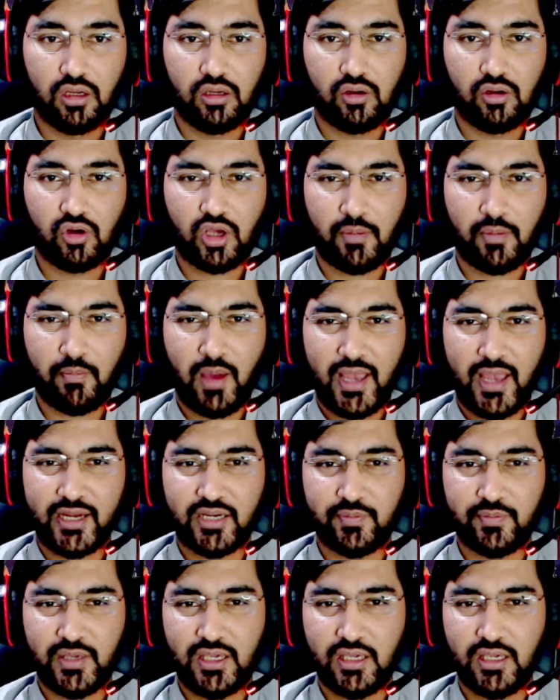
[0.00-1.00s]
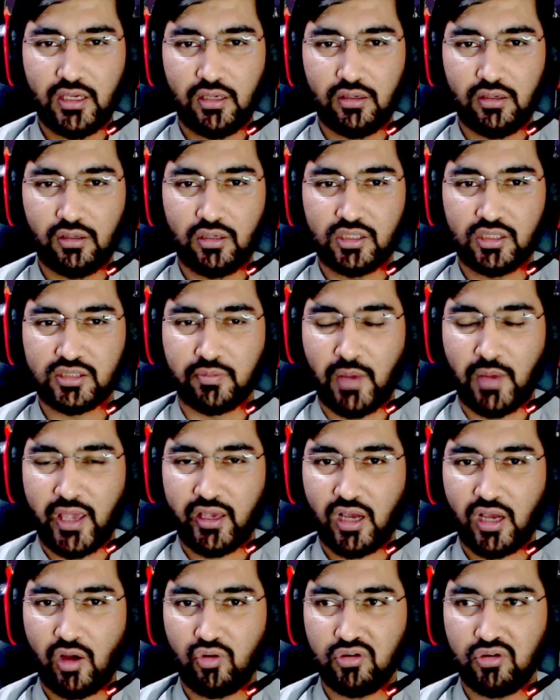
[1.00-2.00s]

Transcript: Okay, might be it's my account.